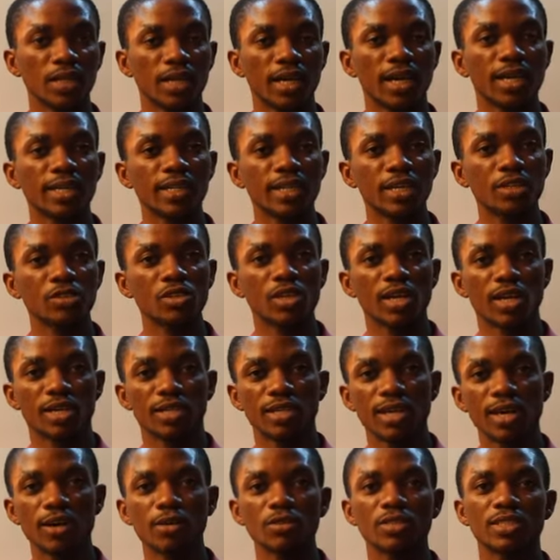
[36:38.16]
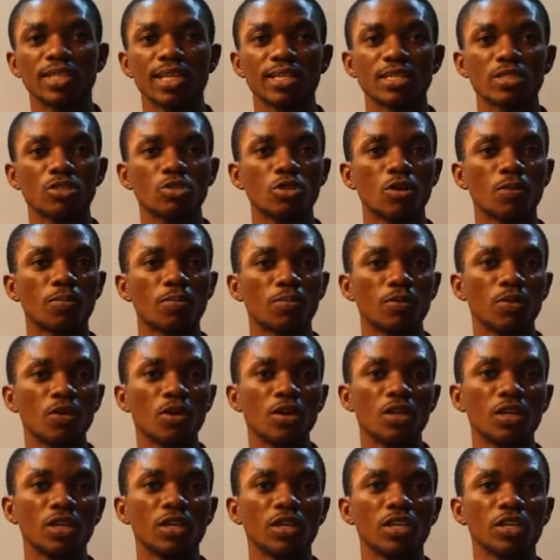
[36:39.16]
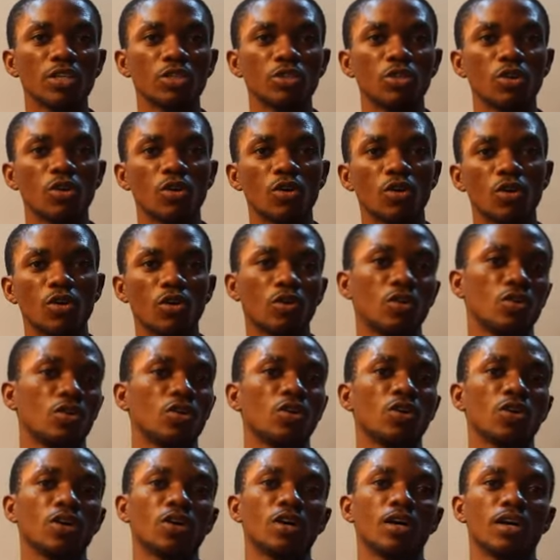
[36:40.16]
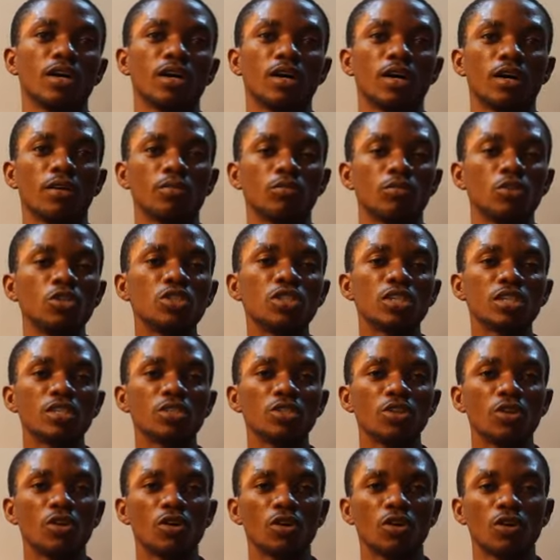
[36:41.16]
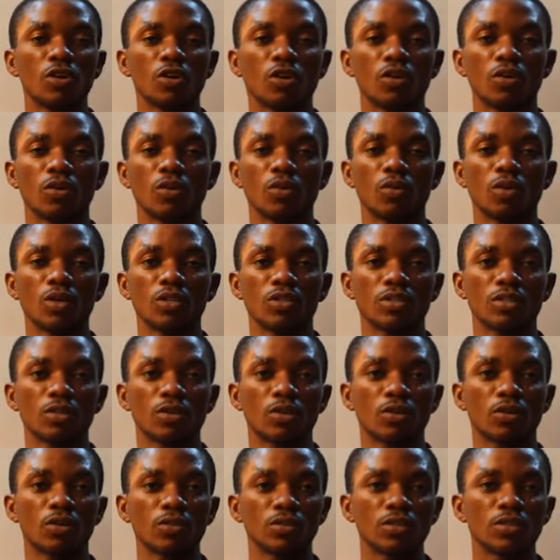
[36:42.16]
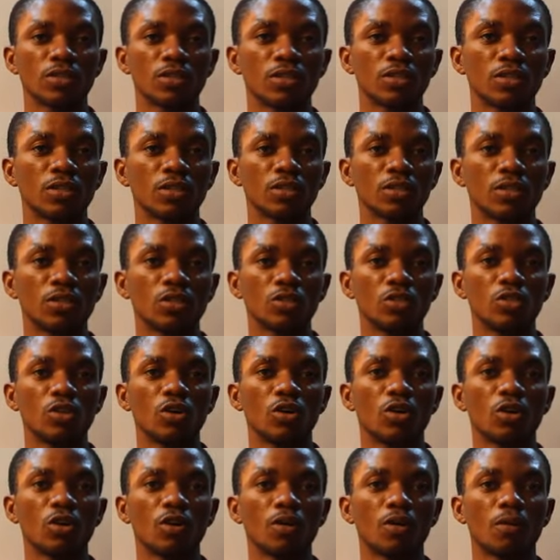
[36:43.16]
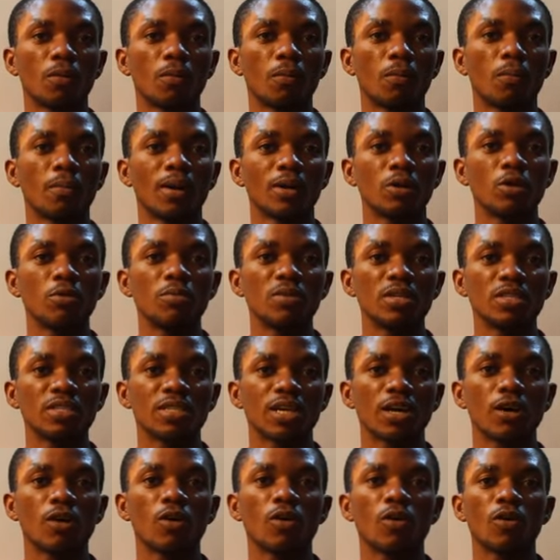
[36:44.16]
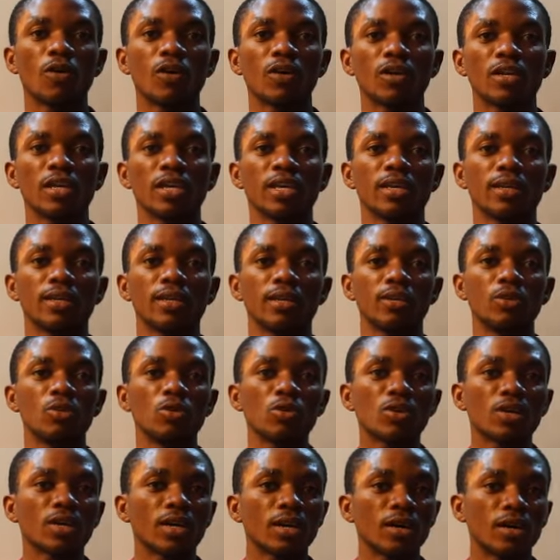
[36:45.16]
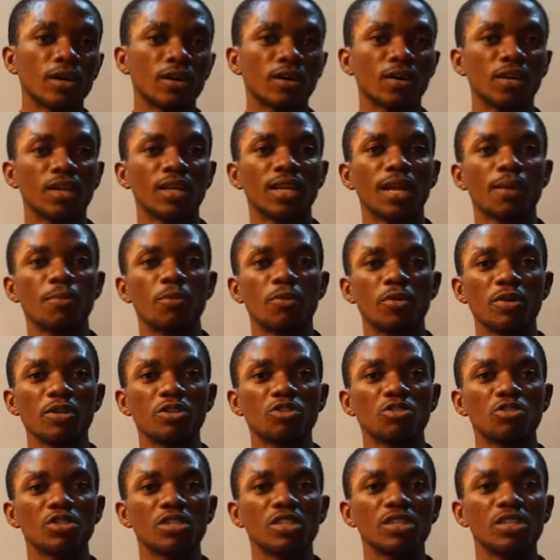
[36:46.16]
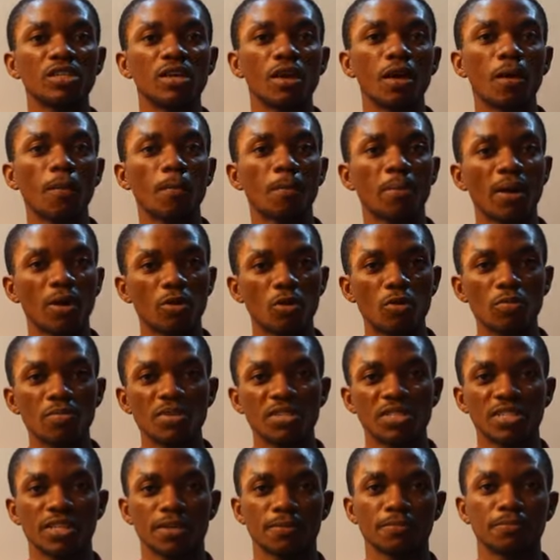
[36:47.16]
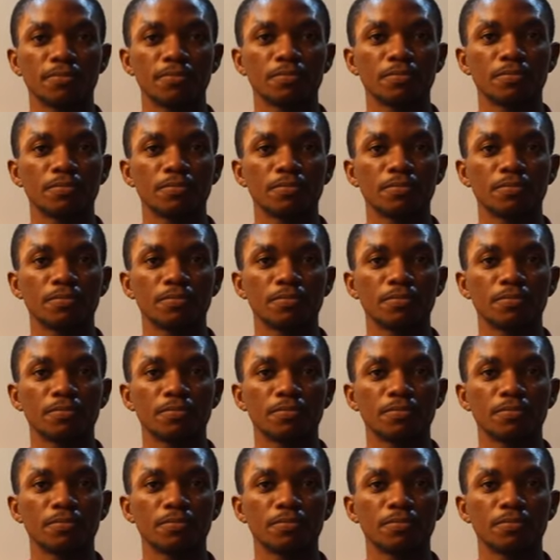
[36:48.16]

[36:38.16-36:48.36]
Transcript: And then you can now set it up in your, using your, what's it called? Your manometer or a laboratory barometer,